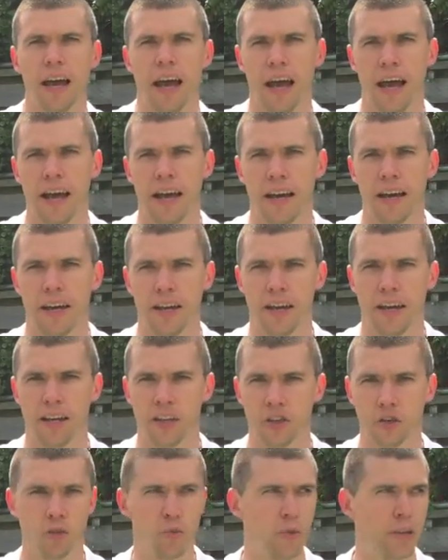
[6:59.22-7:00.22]
and
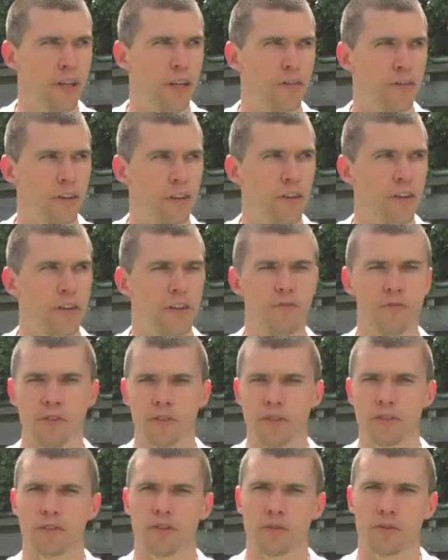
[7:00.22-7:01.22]
you'll really feel the
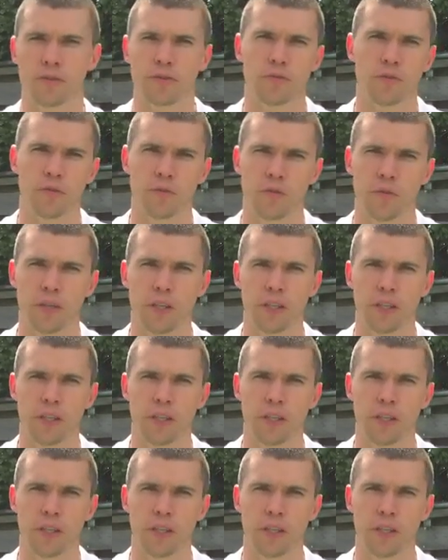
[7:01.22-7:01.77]
difference through